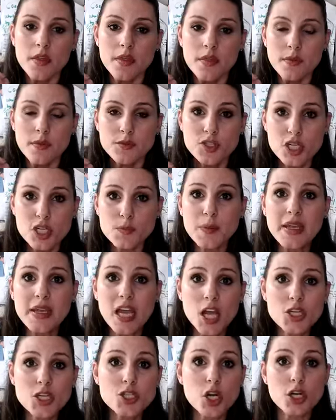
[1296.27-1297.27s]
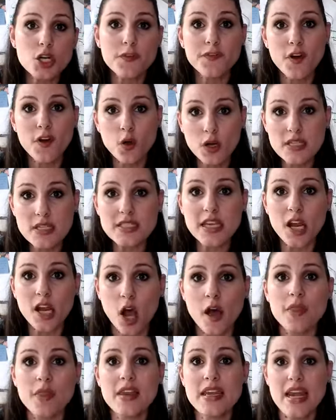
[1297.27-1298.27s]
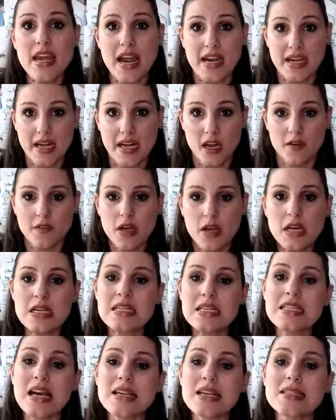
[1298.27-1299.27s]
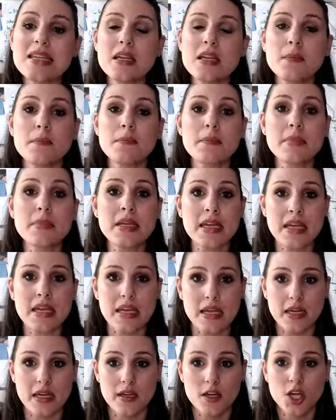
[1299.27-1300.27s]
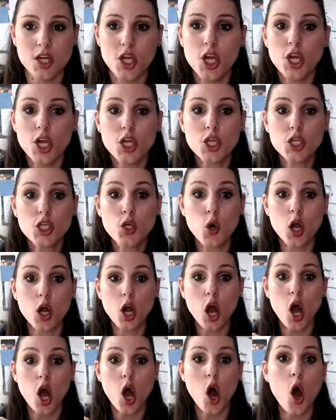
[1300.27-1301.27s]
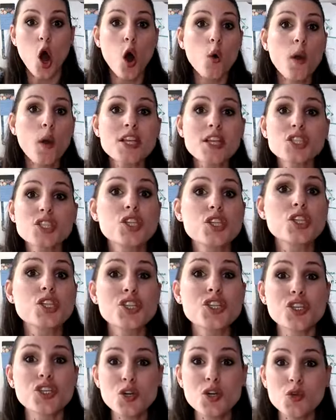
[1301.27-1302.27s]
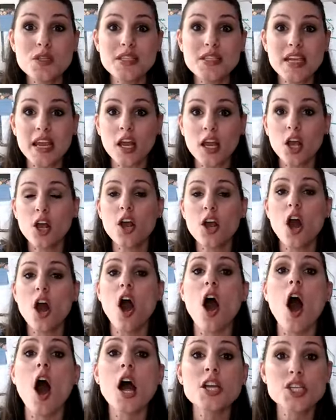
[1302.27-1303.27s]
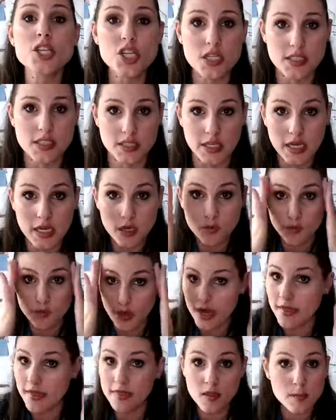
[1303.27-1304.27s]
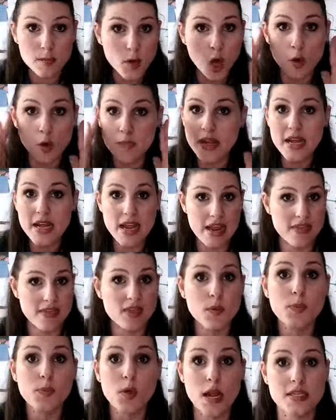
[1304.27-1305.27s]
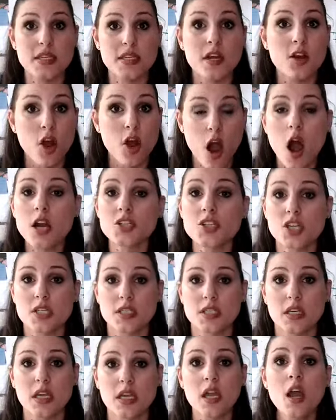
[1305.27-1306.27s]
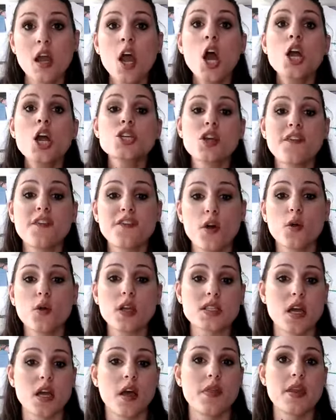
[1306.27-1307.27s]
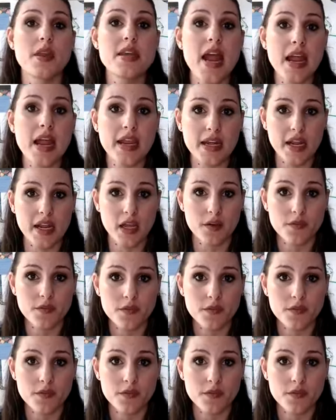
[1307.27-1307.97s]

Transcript: Just because you're focusing on the negative doesn't mean you're always choosing consciously, in the moment, in the present, consciously, to focus on the negative.